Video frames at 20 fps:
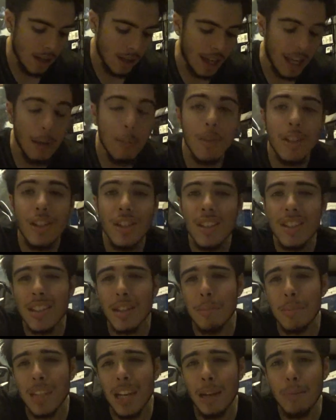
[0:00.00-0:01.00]
images
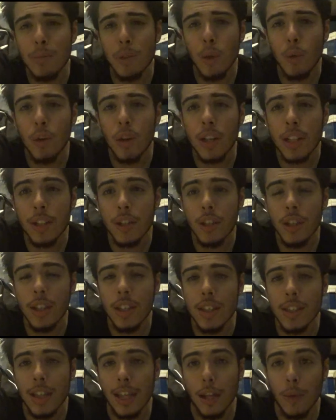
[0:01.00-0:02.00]
sometimes don't look as good
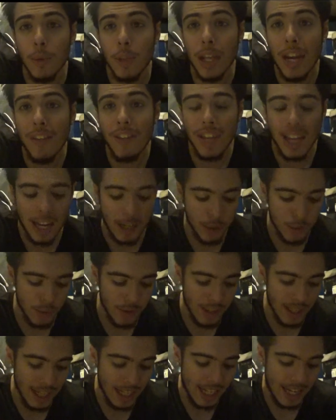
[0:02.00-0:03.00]
as, when you have the actual
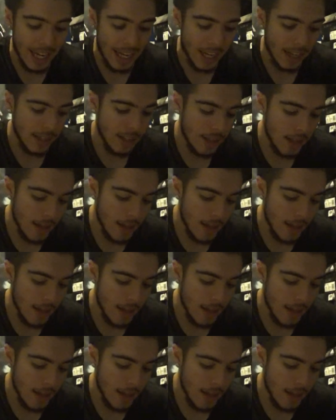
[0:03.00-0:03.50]
thing in hand.